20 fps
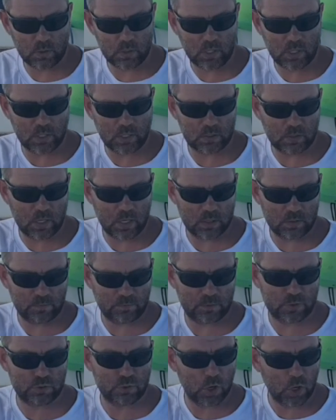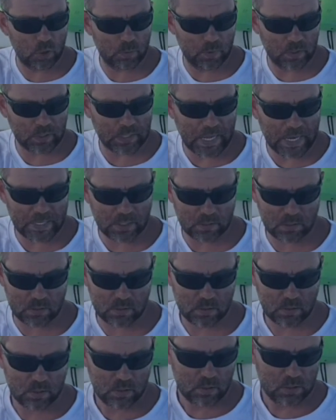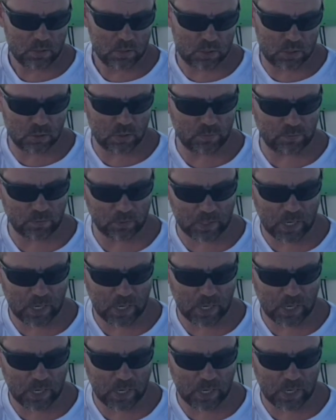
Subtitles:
it's strobe and light, 2 different